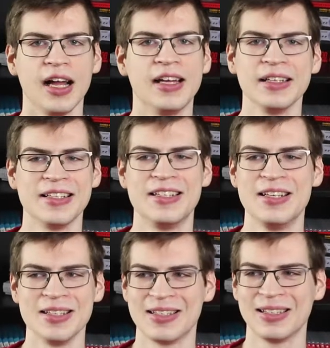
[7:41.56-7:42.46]
I
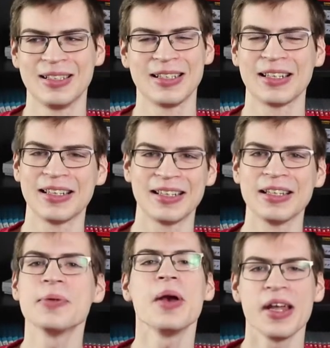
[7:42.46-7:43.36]
just
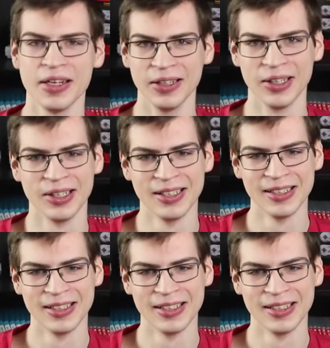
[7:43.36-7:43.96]
get them out of here.